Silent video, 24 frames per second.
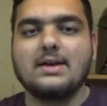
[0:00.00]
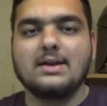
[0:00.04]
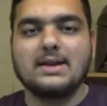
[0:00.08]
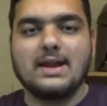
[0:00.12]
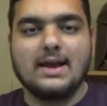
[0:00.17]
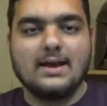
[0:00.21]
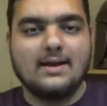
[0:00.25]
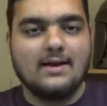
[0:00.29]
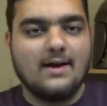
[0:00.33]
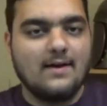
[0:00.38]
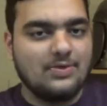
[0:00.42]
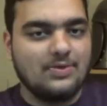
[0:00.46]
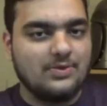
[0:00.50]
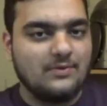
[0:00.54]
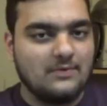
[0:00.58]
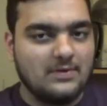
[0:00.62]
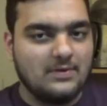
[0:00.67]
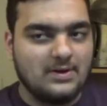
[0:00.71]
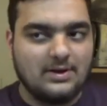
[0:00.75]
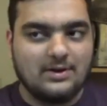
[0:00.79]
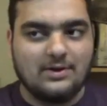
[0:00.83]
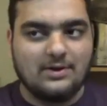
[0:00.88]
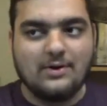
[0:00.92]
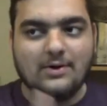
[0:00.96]
and I got the
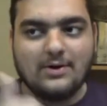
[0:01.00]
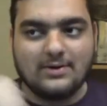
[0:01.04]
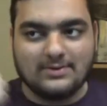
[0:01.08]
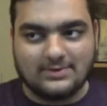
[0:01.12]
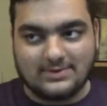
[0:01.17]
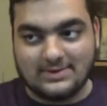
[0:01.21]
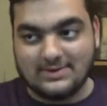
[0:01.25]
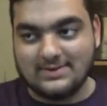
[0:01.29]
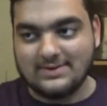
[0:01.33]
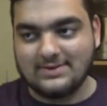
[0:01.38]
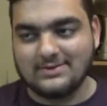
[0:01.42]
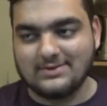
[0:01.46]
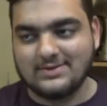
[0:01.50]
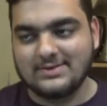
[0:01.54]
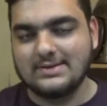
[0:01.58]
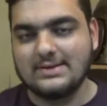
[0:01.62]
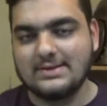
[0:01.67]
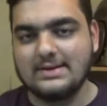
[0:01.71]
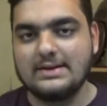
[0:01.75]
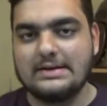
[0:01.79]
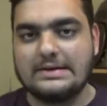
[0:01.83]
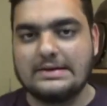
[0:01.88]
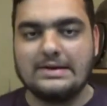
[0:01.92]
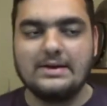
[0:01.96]
video, as you'll
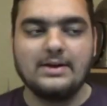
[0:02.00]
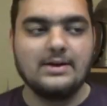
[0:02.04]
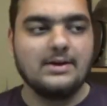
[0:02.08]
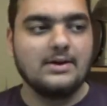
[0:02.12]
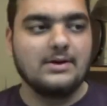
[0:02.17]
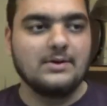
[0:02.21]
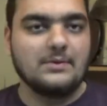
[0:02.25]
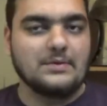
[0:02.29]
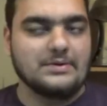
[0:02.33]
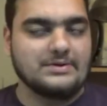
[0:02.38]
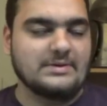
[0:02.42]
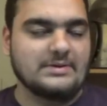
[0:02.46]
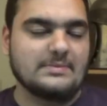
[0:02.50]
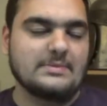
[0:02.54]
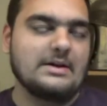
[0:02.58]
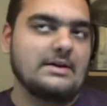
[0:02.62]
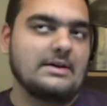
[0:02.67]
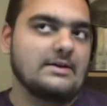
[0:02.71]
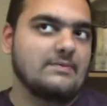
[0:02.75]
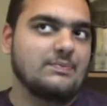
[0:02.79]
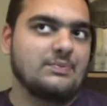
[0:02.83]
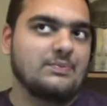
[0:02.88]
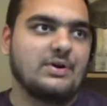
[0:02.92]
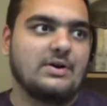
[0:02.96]
see, which I'm kind
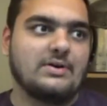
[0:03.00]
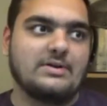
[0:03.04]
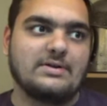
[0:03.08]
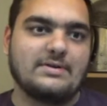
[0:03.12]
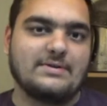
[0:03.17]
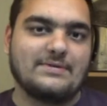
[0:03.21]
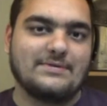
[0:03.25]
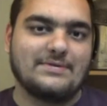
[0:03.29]
of proud of.